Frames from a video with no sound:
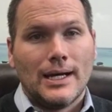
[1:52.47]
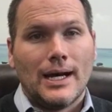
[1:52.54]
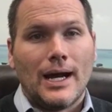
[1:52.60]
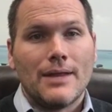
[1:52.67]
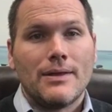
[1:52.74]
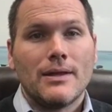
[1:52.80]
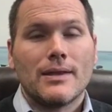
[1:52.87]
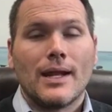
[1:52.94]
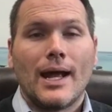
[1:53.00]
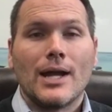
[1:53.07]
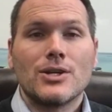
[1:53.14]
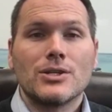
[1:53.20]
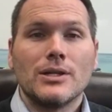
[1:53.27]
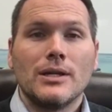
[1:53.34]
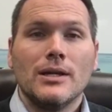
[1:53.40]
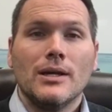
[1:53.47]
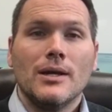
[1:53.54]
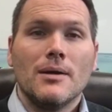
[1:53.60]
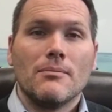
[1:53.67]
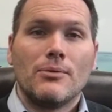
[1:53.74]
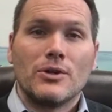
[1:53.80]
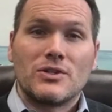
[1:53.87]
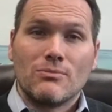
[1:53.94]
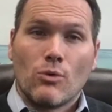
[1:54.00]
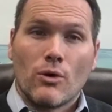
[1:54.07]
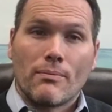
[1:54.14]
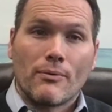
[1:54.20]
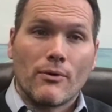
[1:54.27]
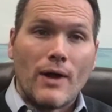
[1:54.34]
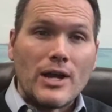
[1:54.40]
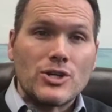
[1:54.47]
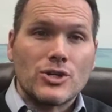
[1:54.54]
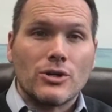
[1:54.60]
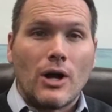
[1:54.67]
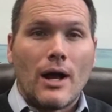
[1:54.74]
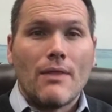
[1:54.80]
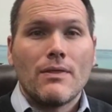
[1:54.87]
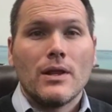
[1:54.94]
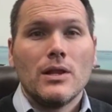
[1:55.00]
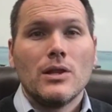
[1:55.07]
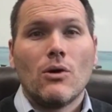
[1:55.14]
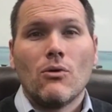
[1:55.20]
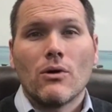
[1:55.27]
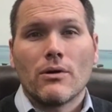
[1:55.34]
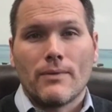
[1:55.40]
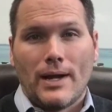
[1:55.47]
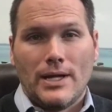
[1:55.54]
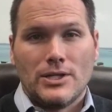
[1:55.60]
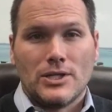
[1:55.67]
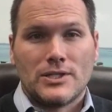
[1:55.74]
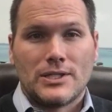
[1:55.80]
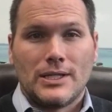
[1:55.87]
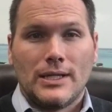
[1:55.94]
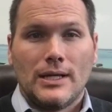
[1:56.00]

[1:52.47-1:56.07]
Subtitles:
I think that actually puts more pressure on the lower ranges.